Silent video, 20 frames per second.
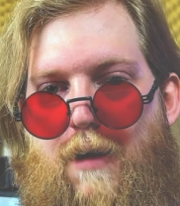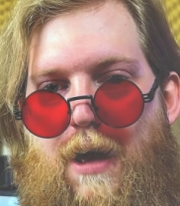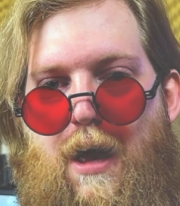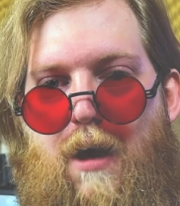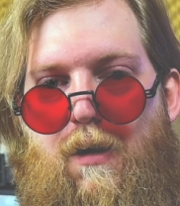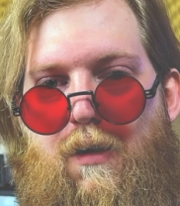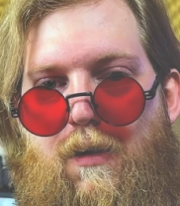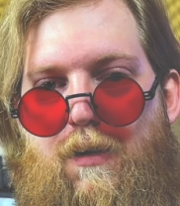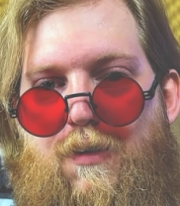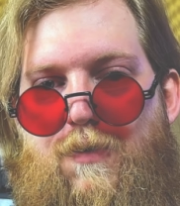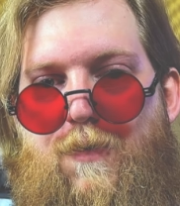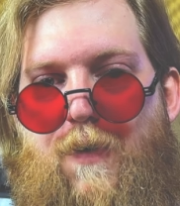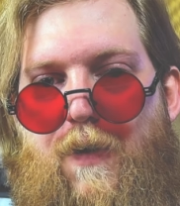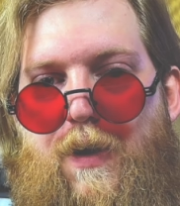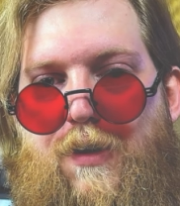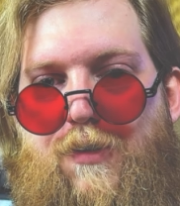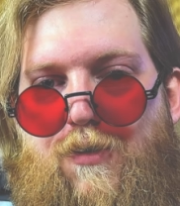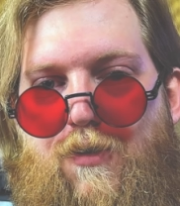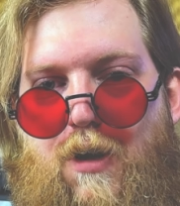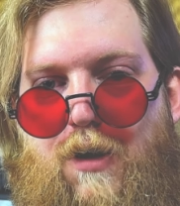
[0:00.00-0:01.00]
Hell is
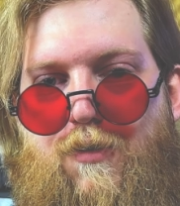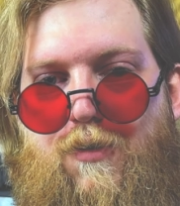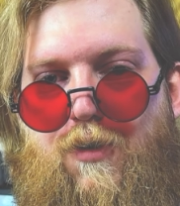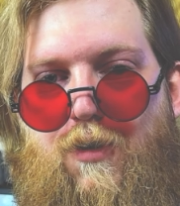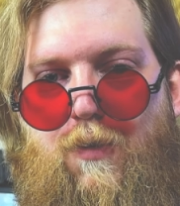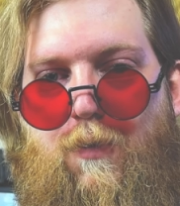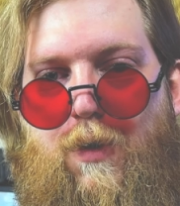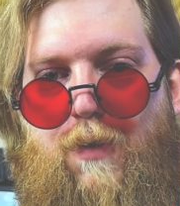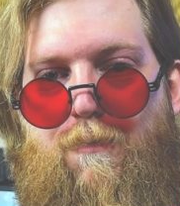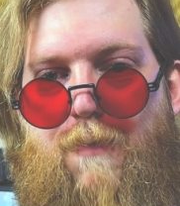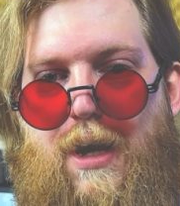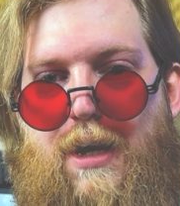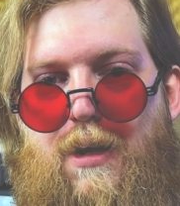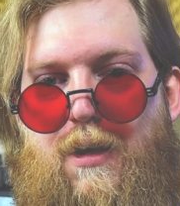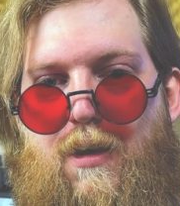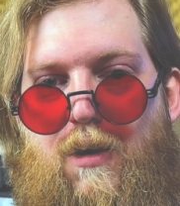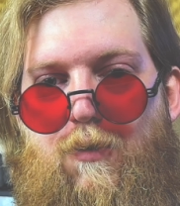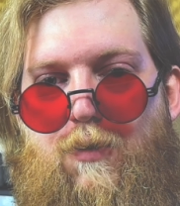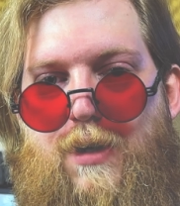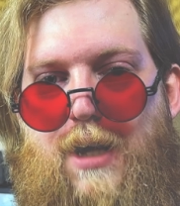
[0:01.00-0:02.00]
very structured, with many
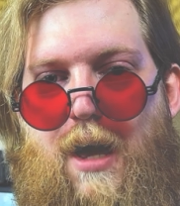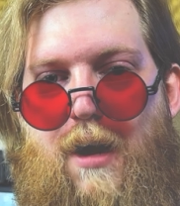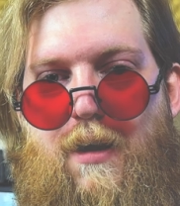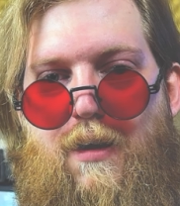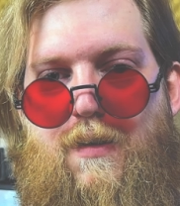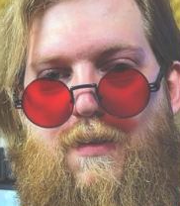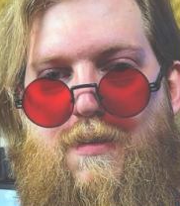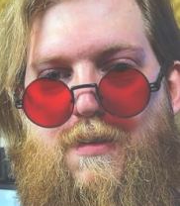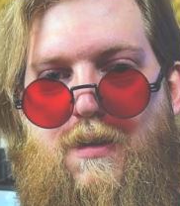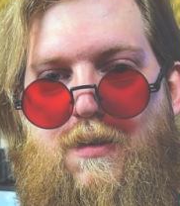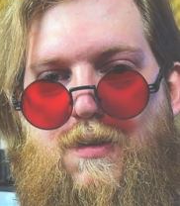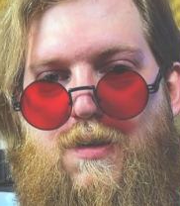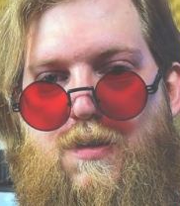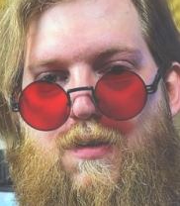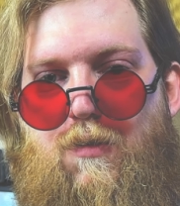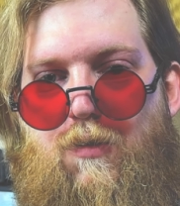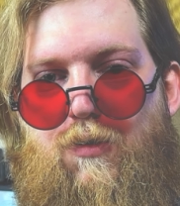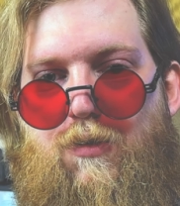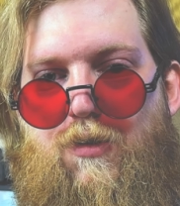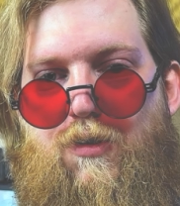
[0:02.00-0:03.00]
lieutenants and
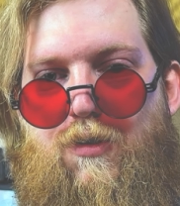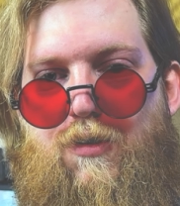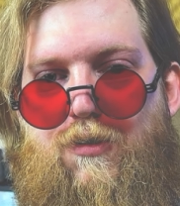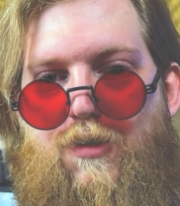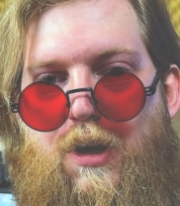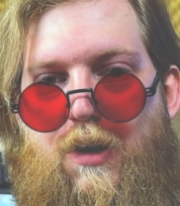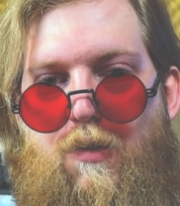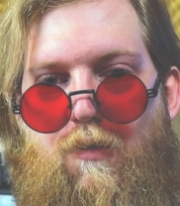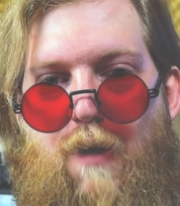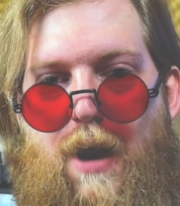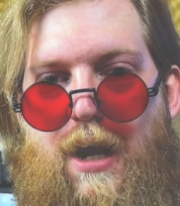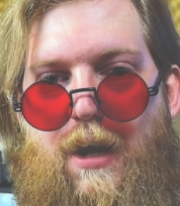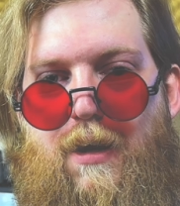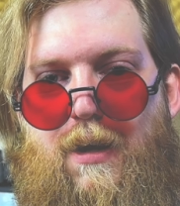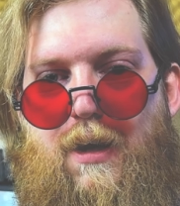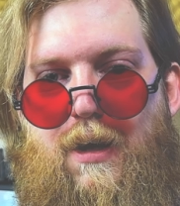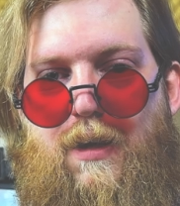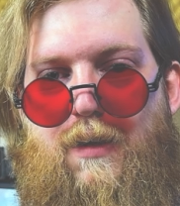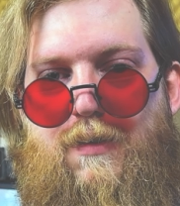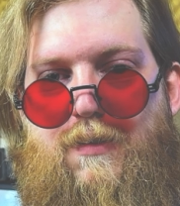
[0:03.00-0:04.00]
soldiers and
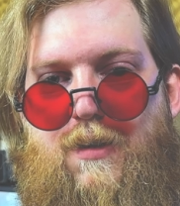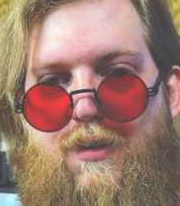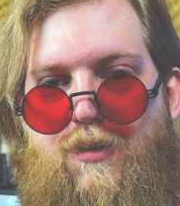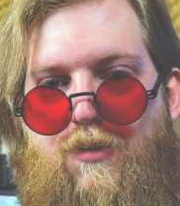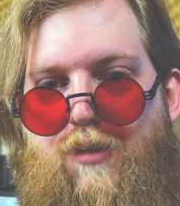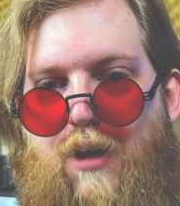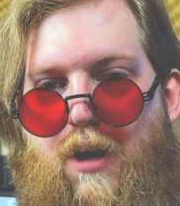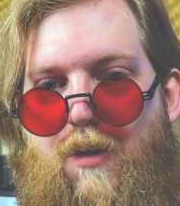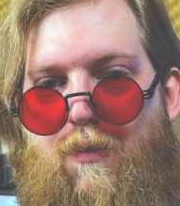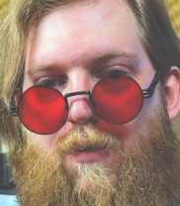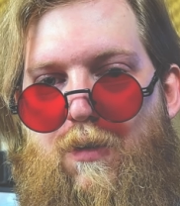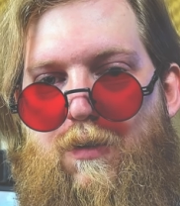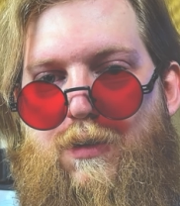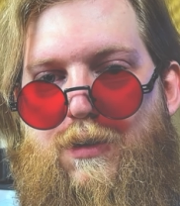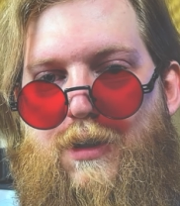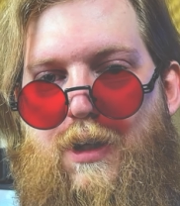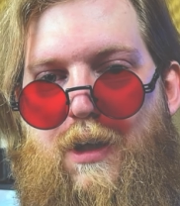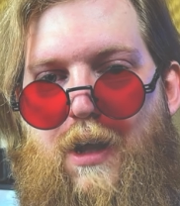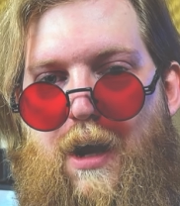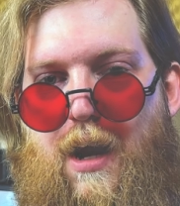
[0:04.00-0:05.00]
rankings and
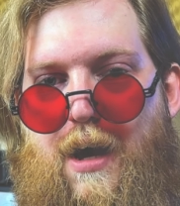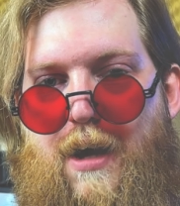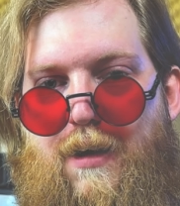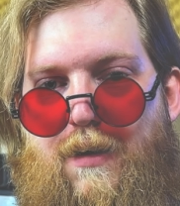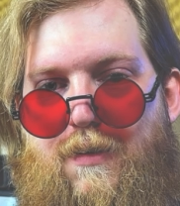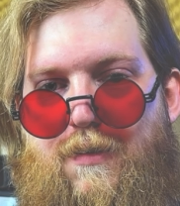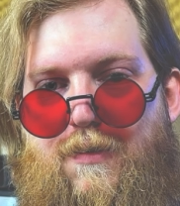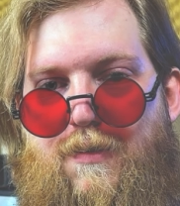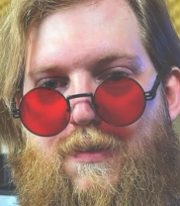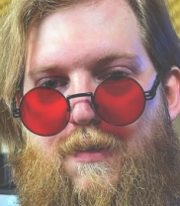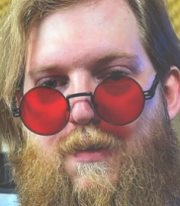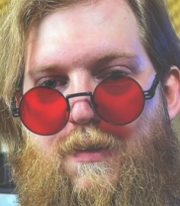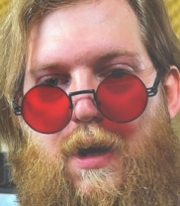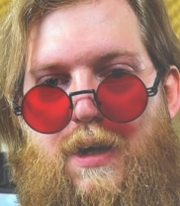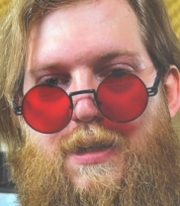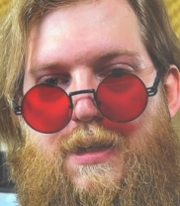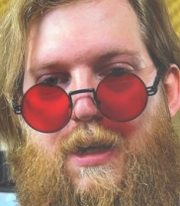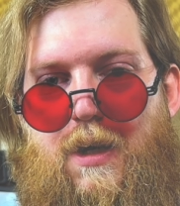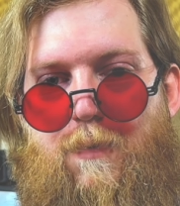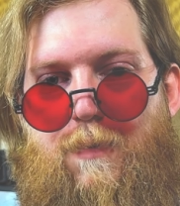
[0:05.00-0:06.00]
generals and the likes.
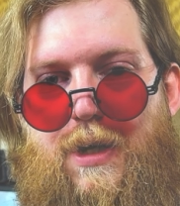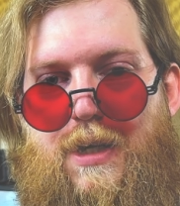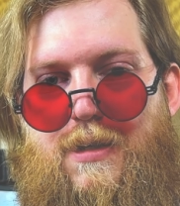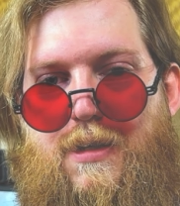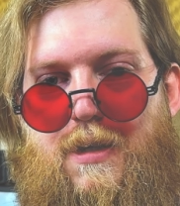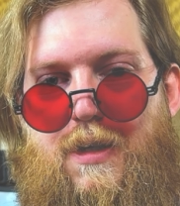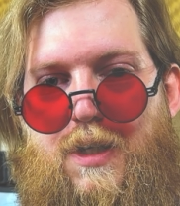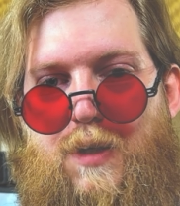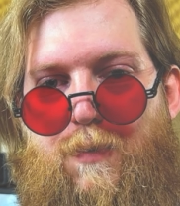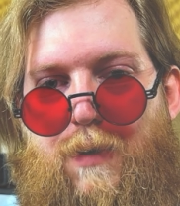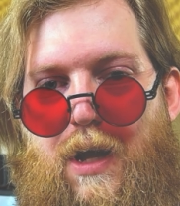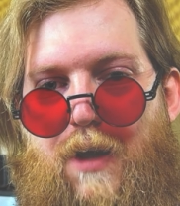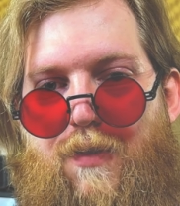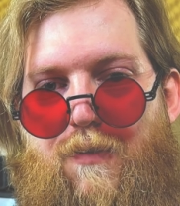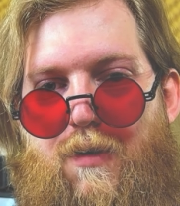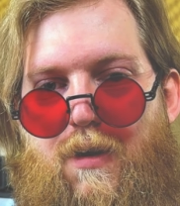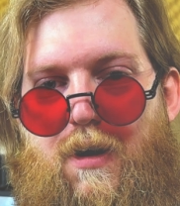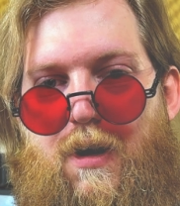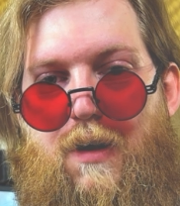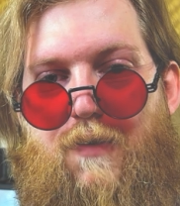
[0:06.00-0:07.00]
Whereas the Abyss and its
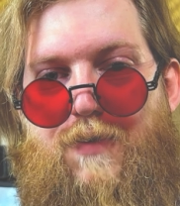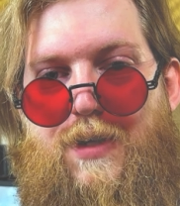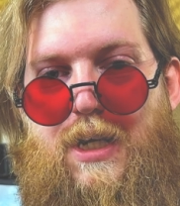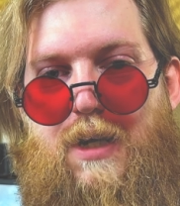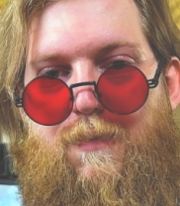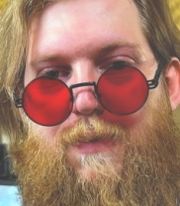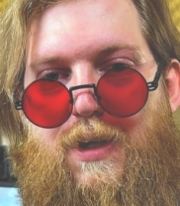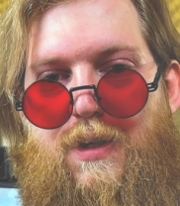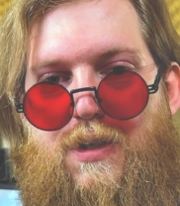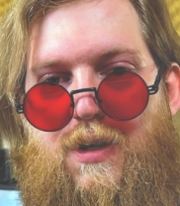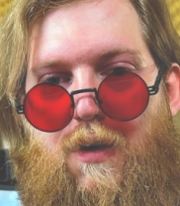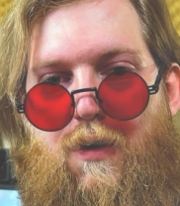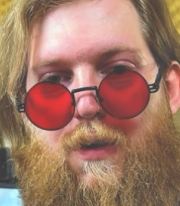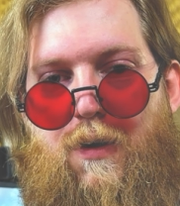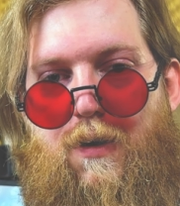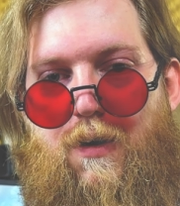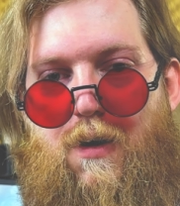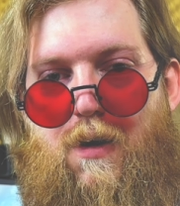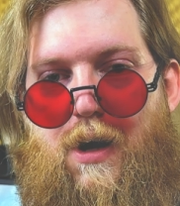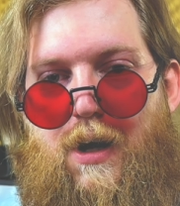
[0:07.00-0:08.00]
plethora of demons are
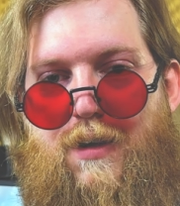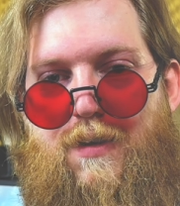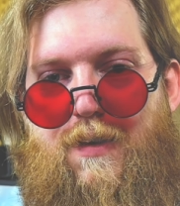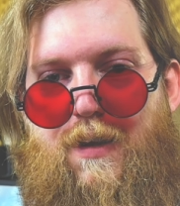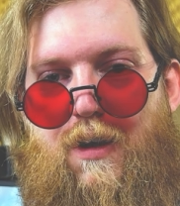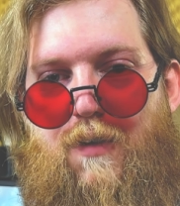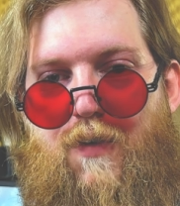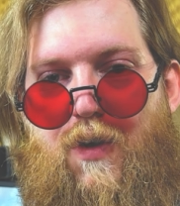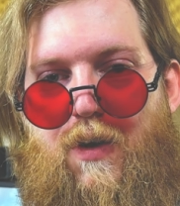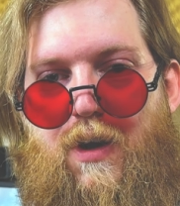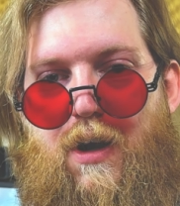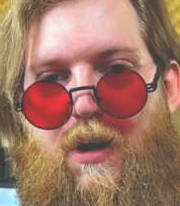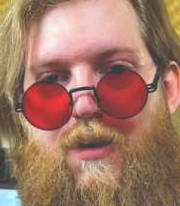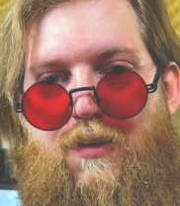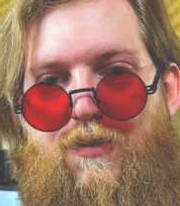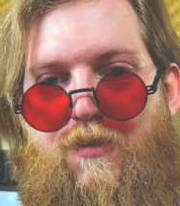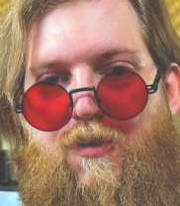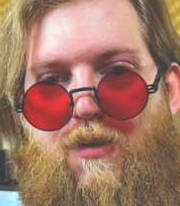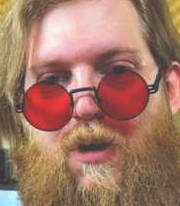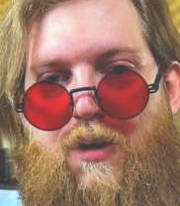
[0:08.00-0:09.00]
not. They are very
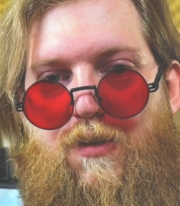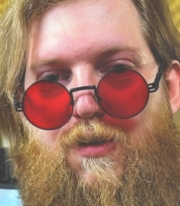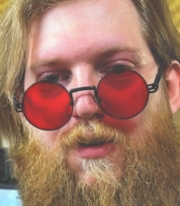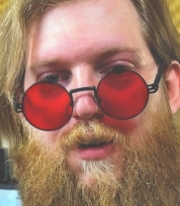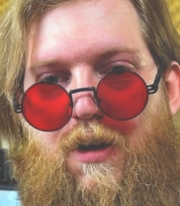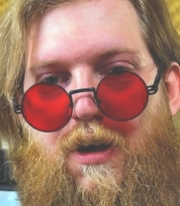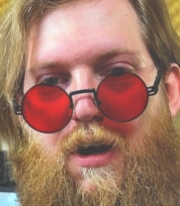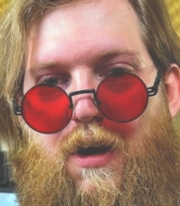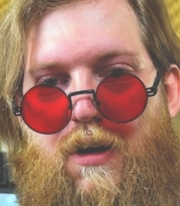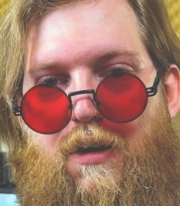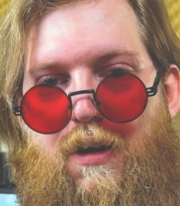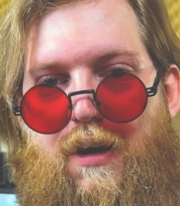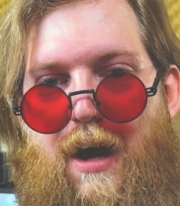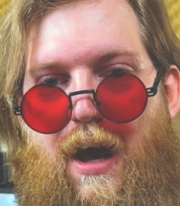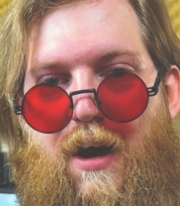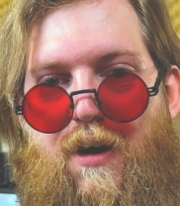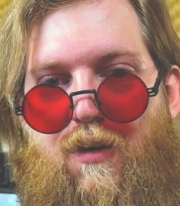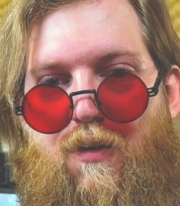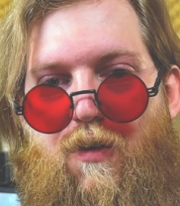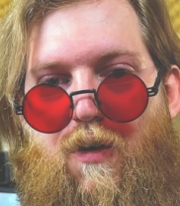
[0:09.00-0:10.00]
unstructured and
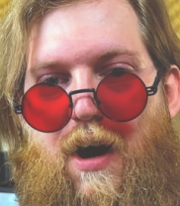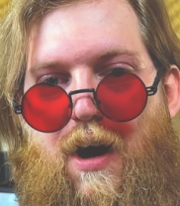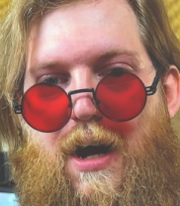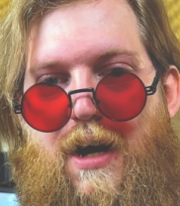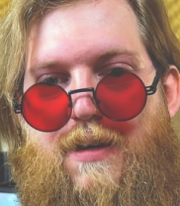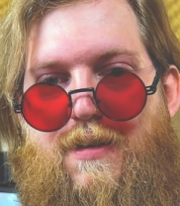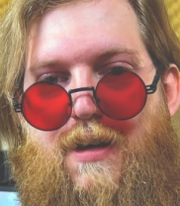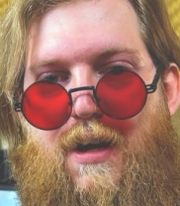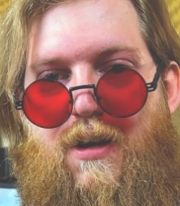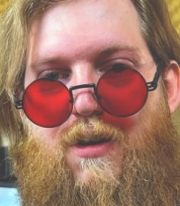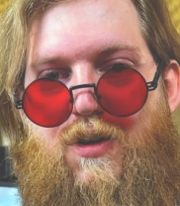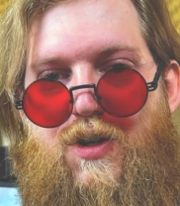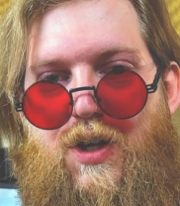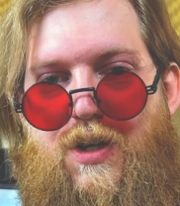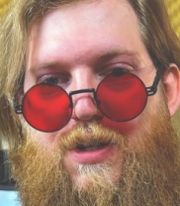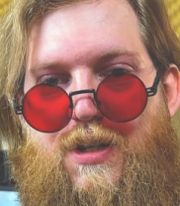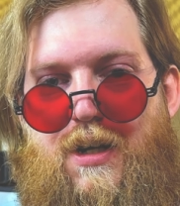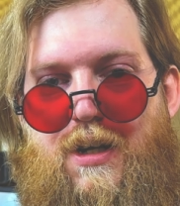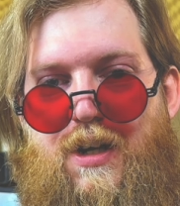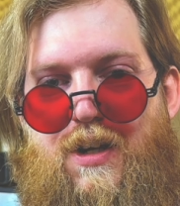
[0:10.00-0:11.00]
uncategorized and
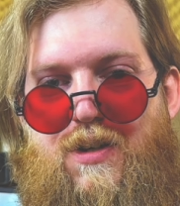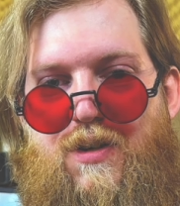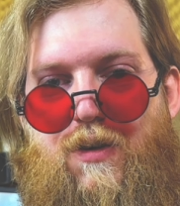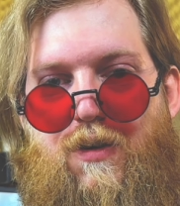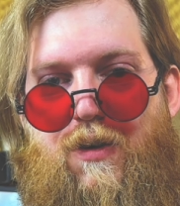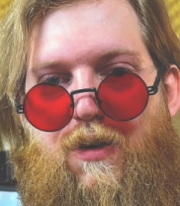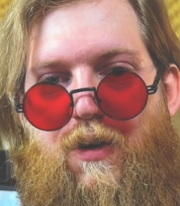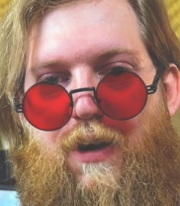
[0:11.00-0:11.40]
just an eternal